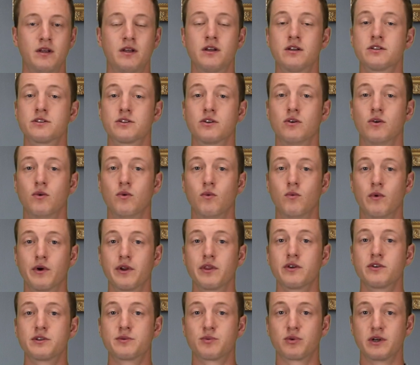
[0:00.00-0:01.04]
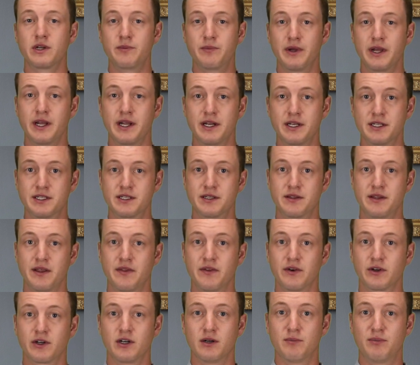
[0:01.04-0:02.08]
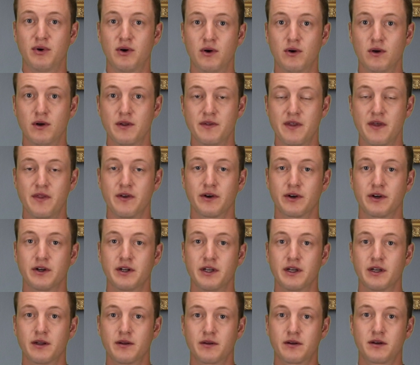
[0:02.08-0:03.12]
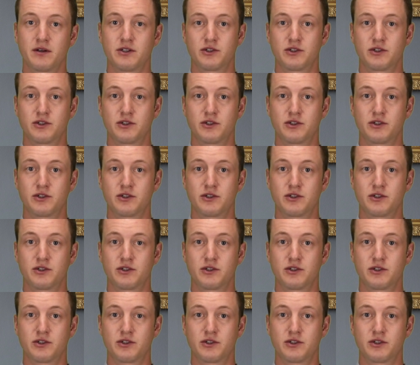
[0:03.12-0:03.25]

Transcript: So one of those prepaids that they're gonna pull and that they're gonna